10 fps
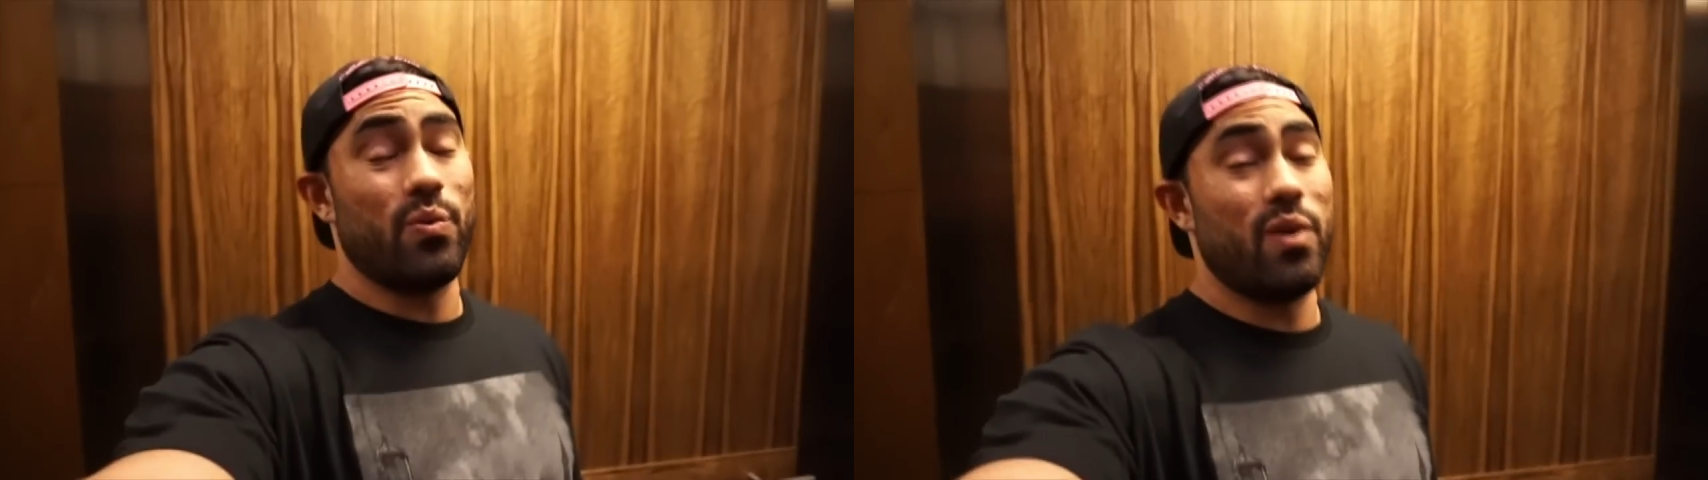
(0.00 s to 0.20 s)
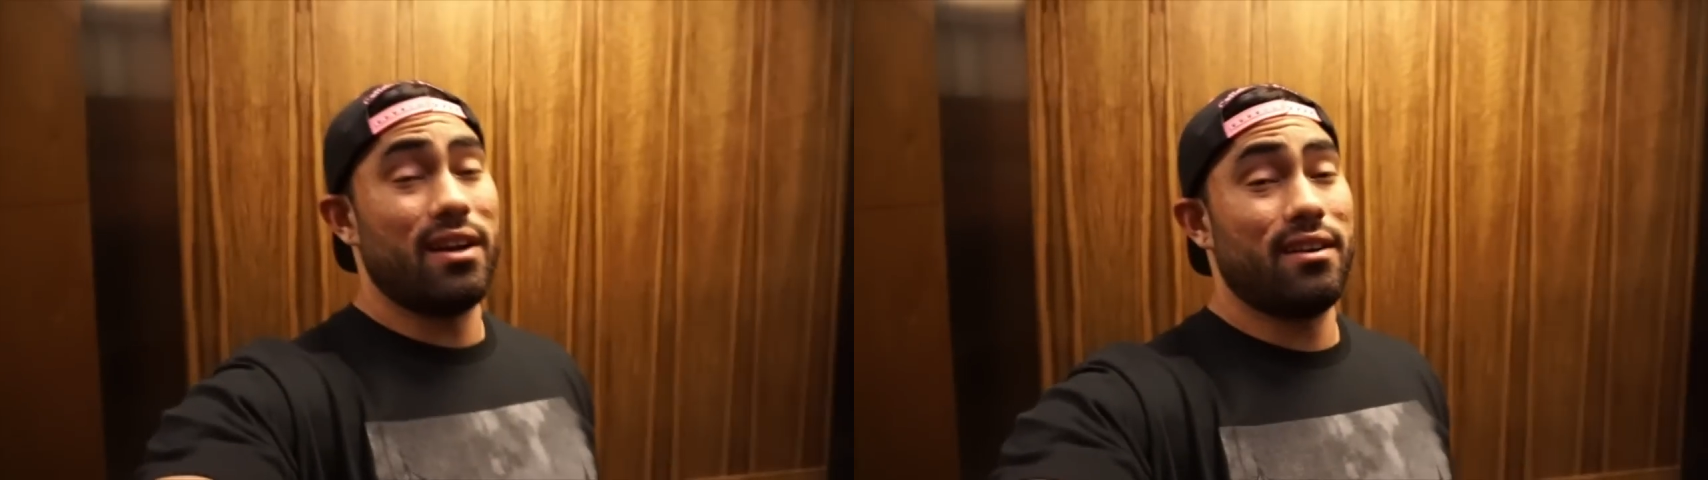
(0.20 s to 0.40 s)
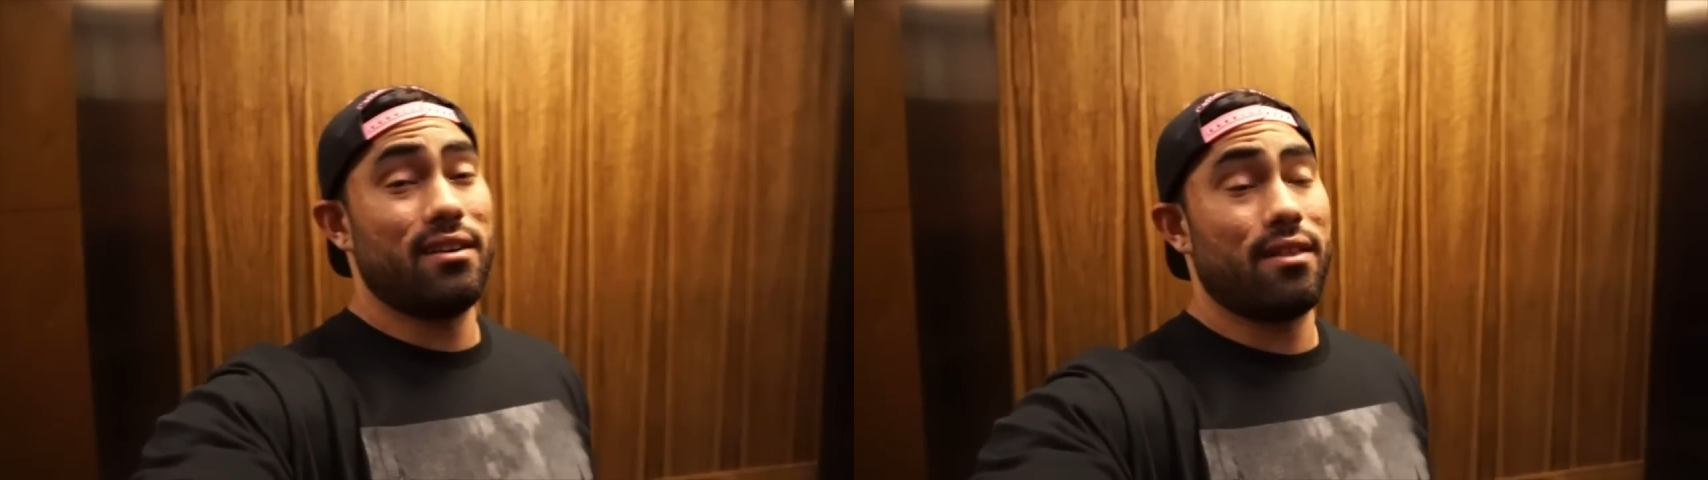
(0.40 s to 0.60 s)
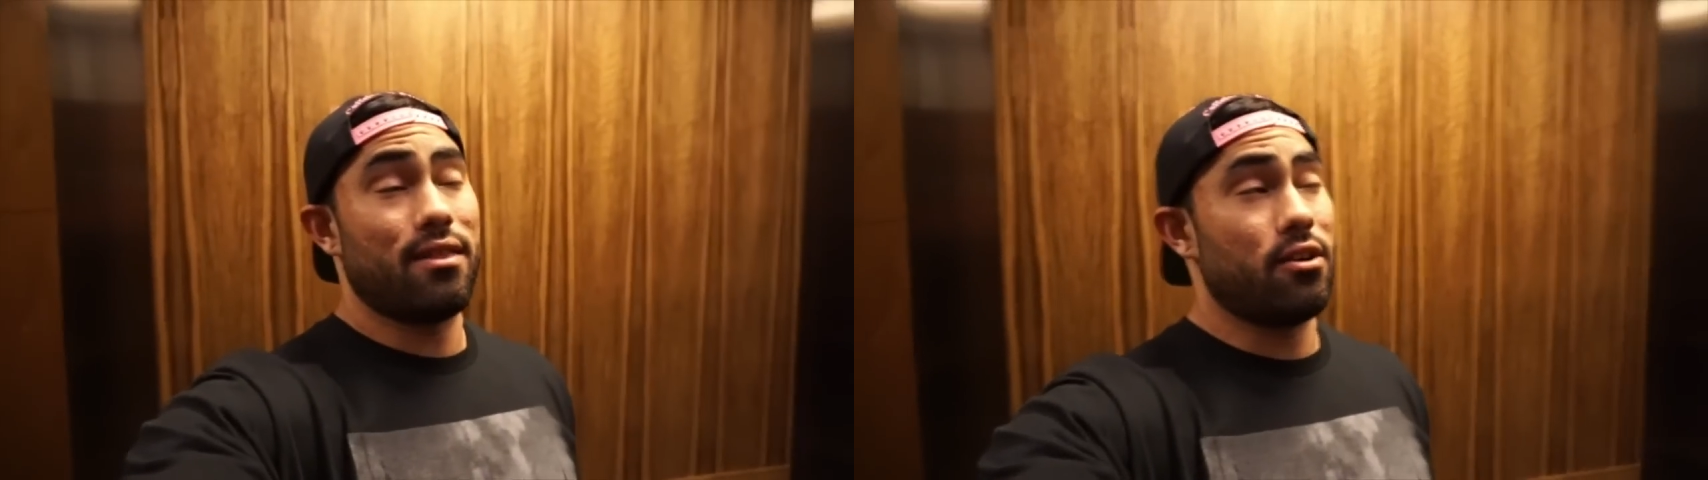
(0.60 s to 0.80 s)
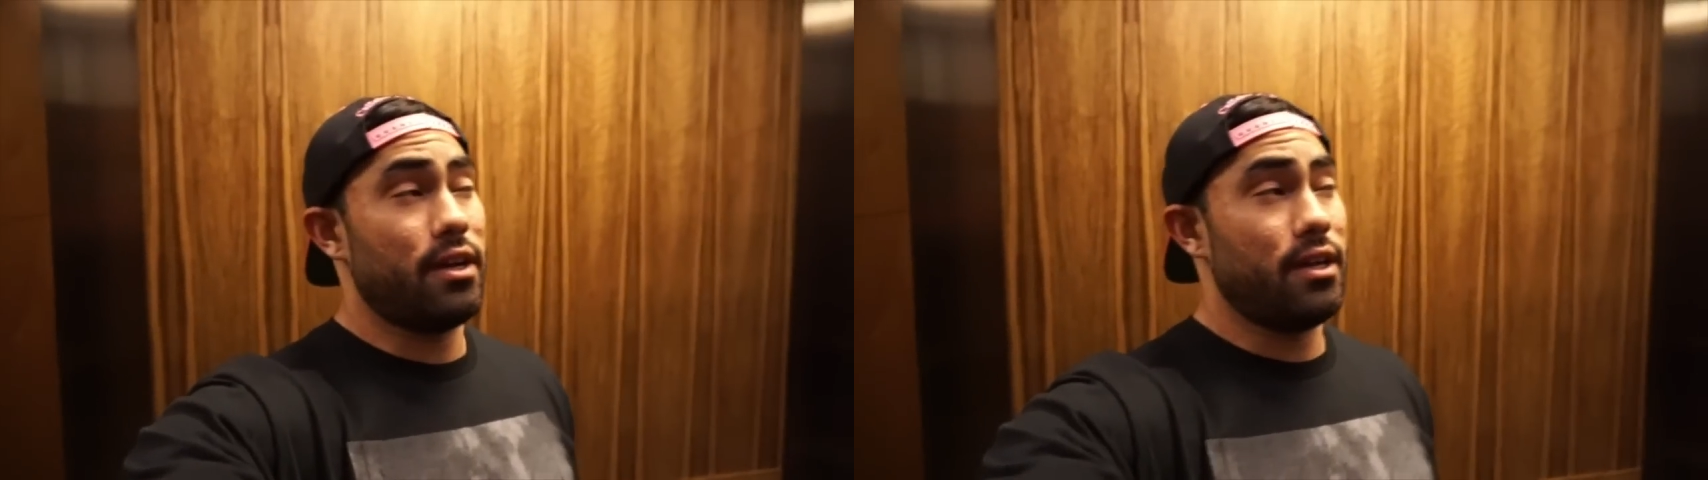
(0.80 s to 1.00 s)

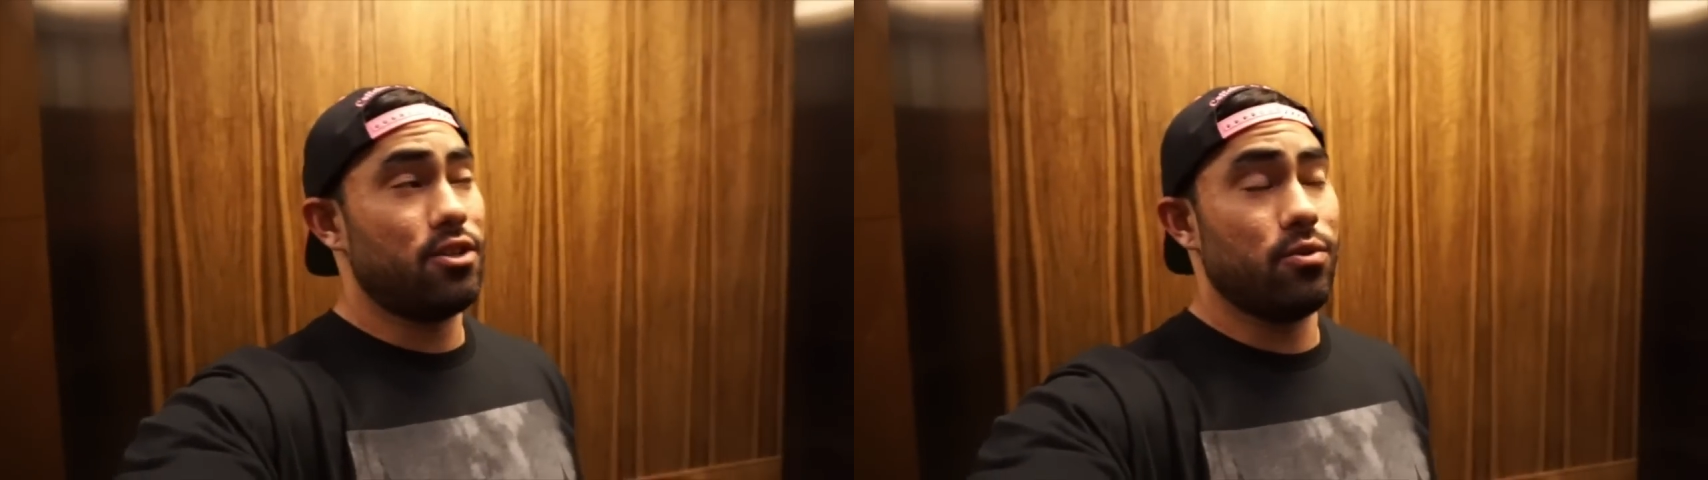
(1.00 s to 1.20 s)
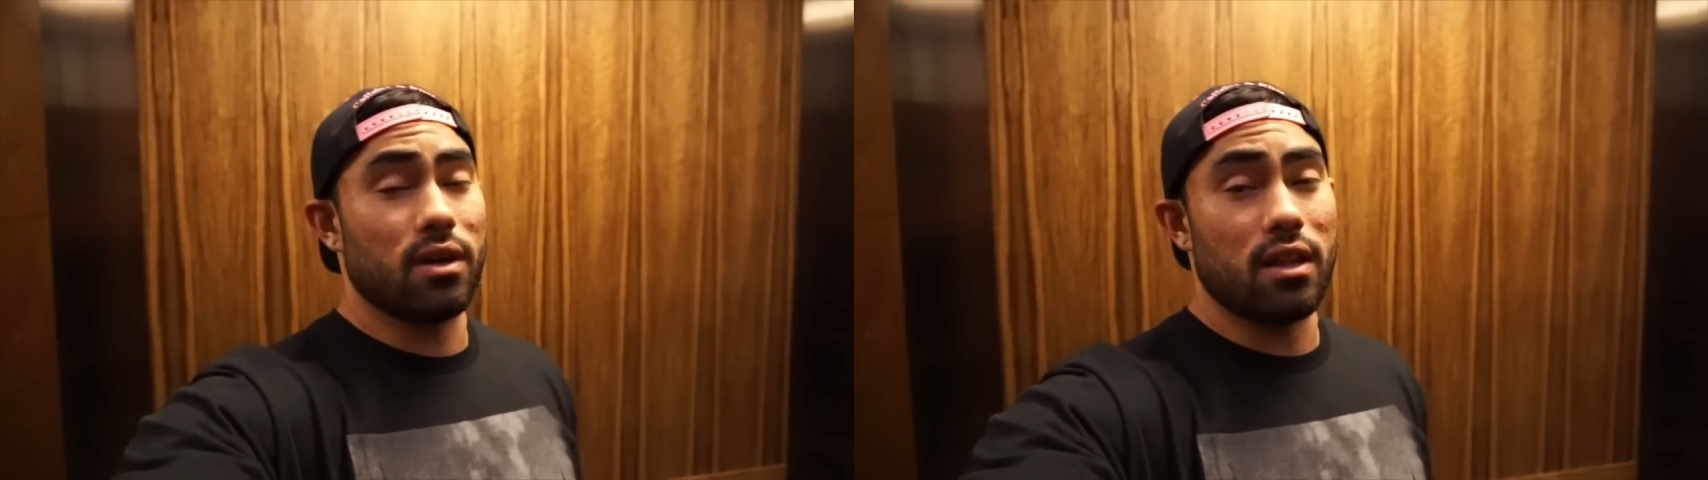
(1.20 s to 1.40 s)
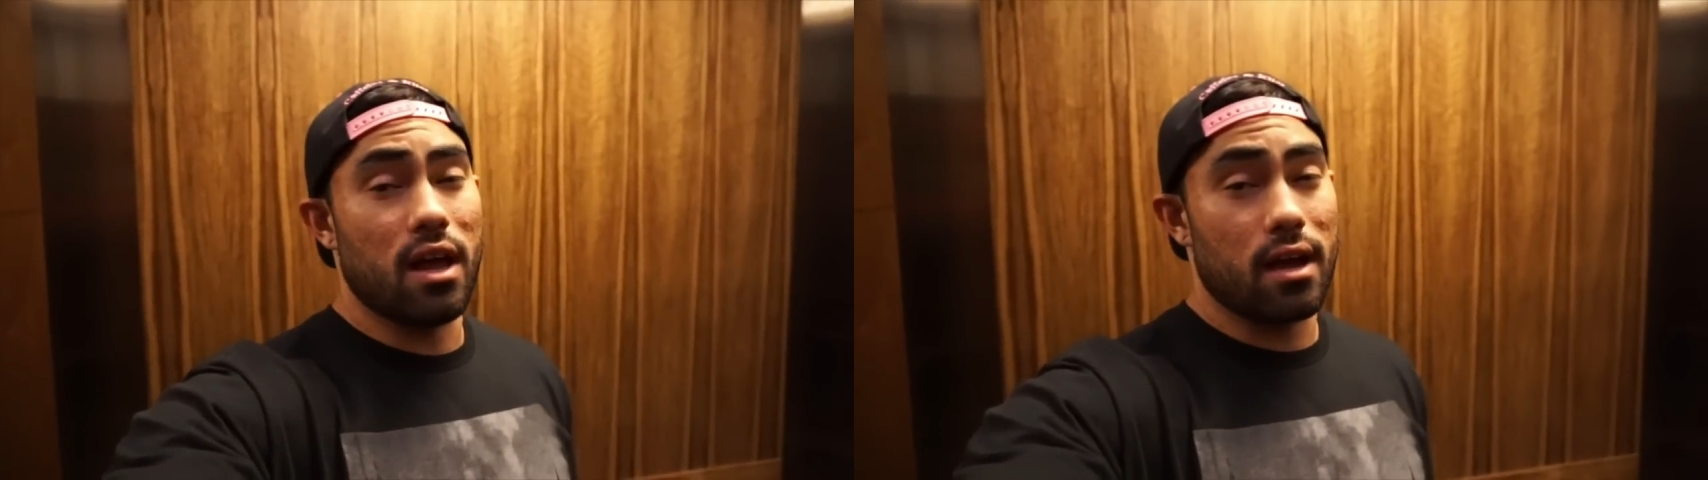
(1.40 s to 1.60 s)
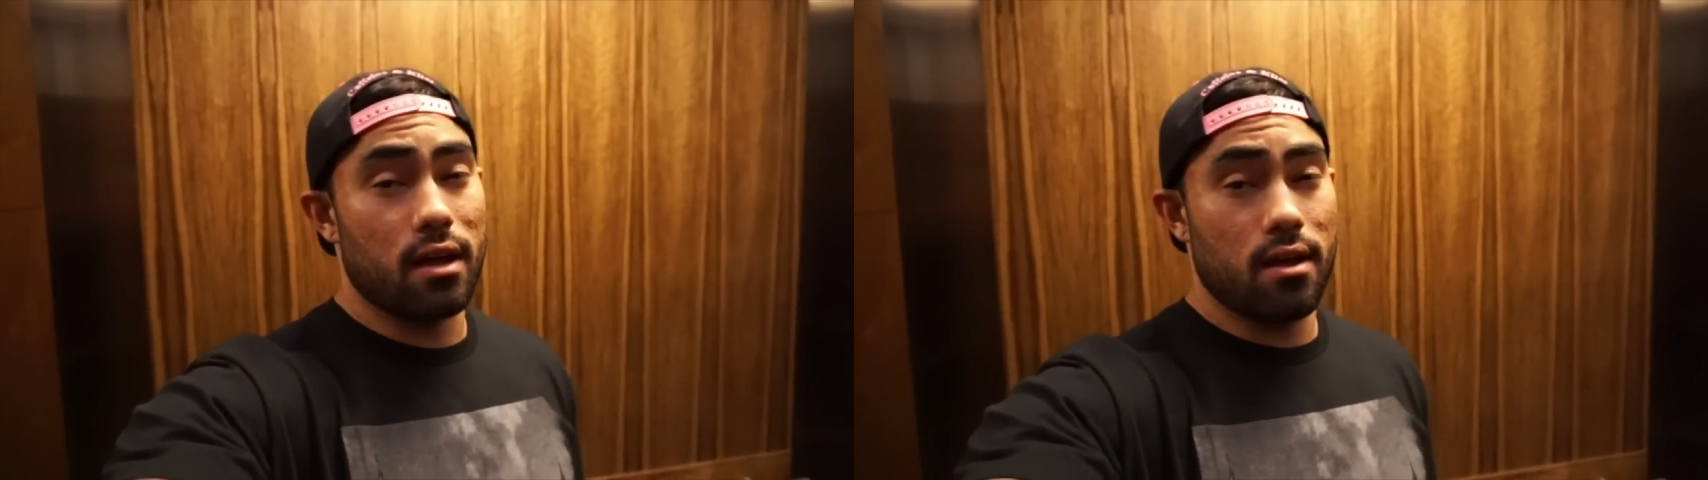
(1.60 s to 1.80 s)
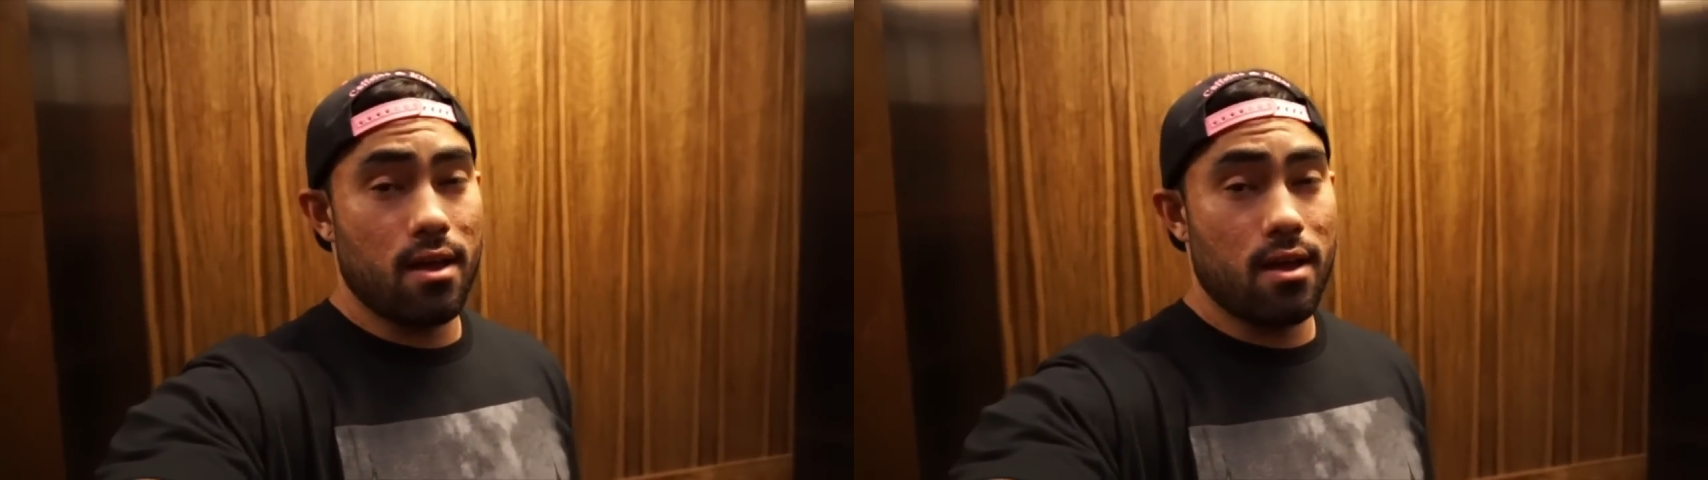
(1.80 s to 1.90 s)
1:30, 2 o'clock.